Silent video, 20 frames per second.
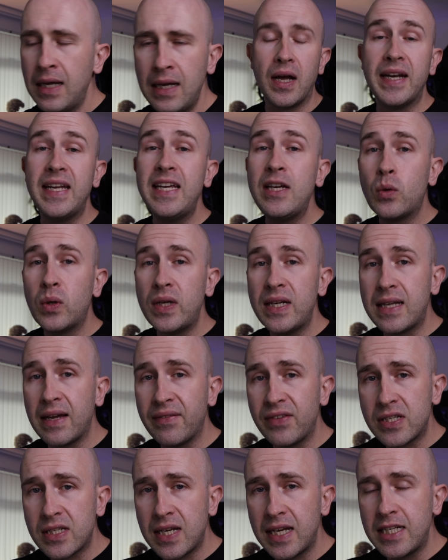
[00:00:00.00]
An equally
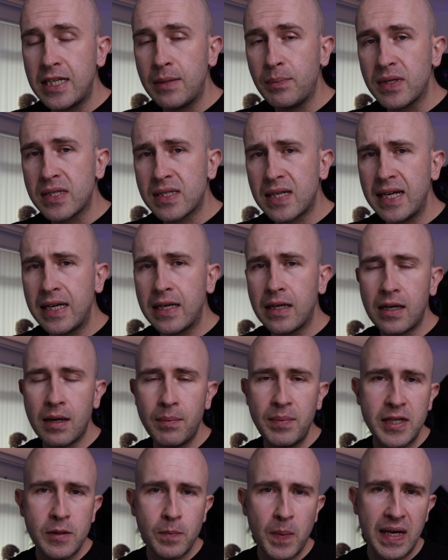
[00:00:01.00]
devastating mistake can
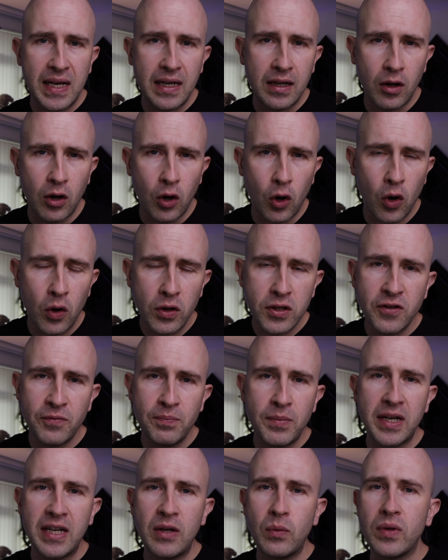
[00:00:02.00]
be spending a lot of
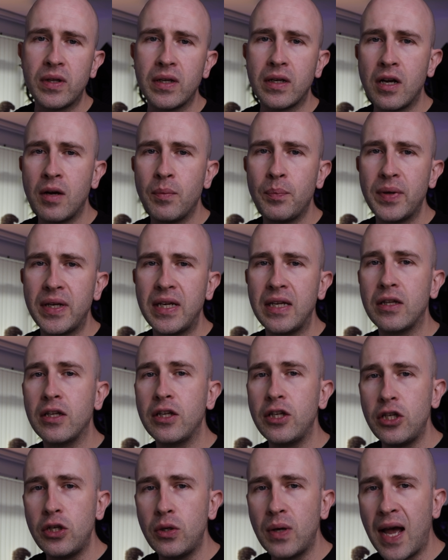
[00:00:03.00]
money with a company
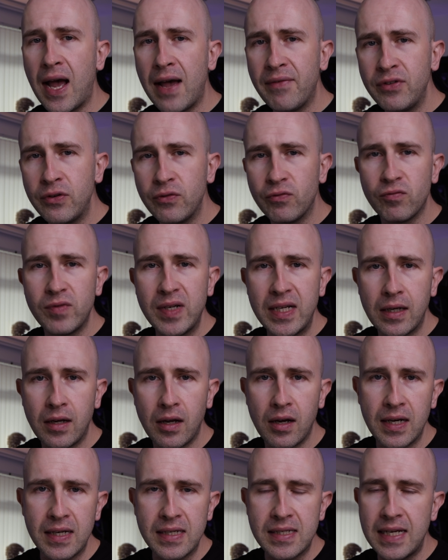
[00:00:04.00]
that you haven't
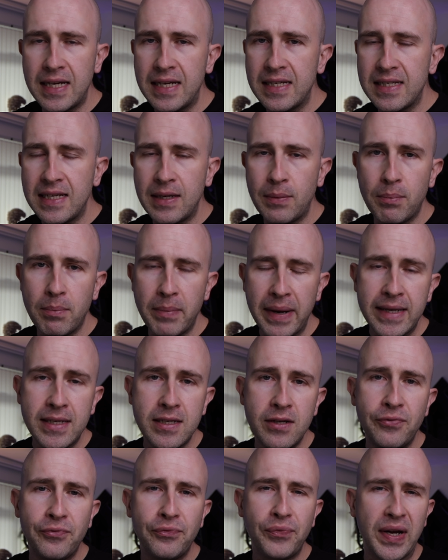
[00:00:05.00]
realized is in
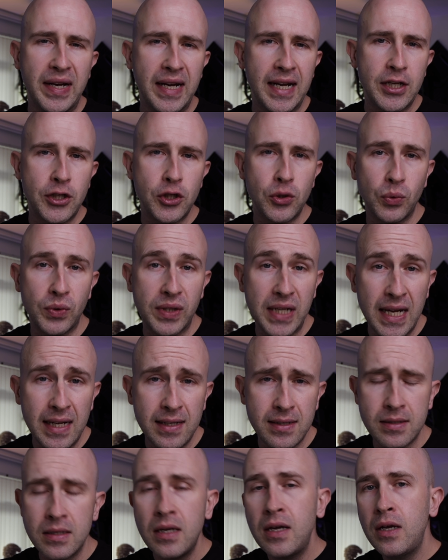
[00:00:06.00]
massive financial
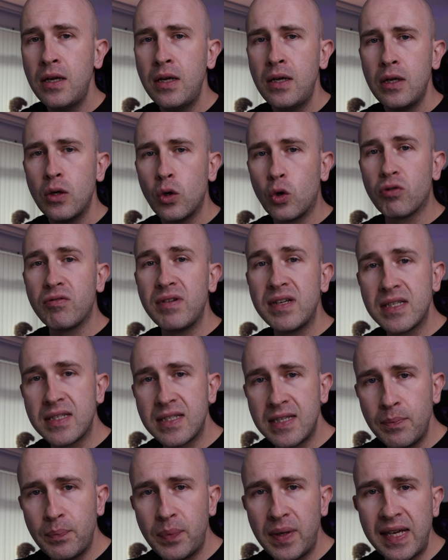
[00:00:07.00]
debts or is
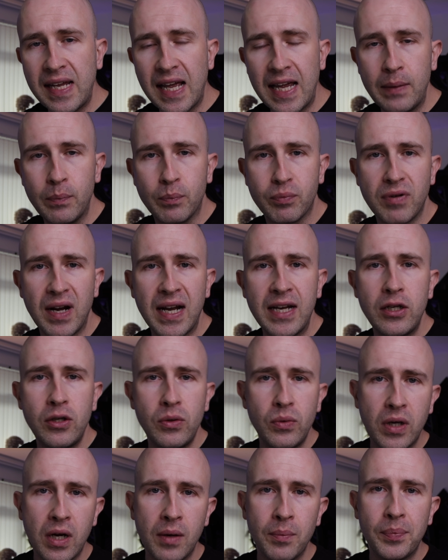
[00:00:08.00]
simply a brand
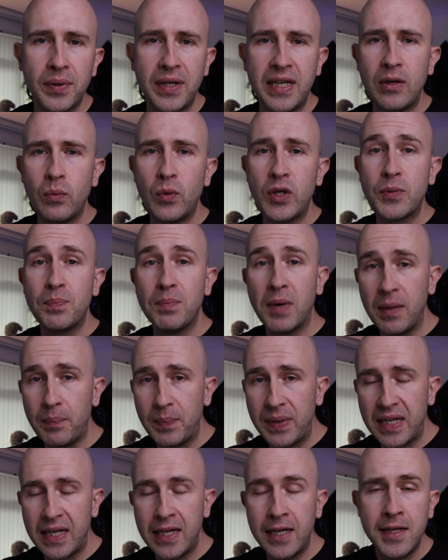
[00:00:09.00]
new company which might
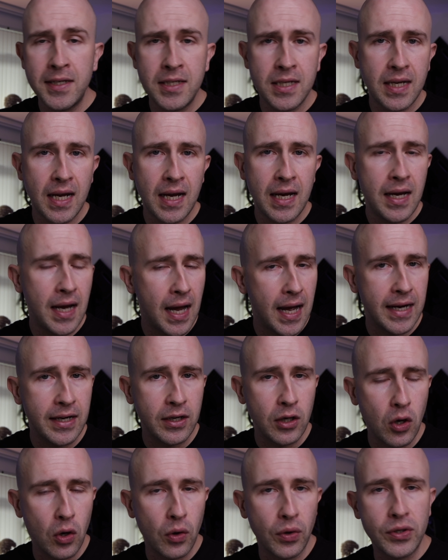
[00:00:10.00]
be here today
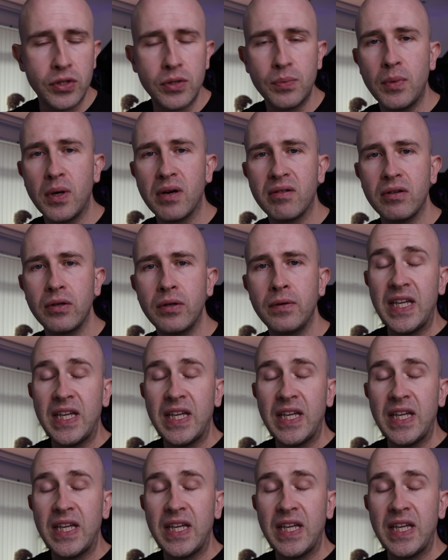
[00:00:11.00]
and gone tomorrow.